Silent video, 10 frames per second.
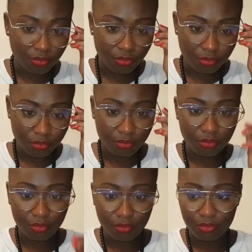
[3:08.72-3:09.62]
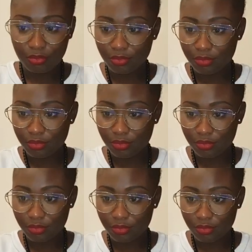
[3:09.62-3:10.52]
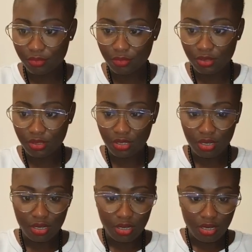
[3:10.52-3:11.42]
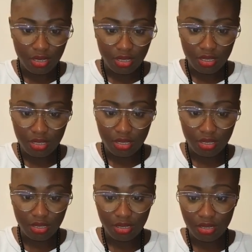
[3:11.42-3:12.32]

[no speech]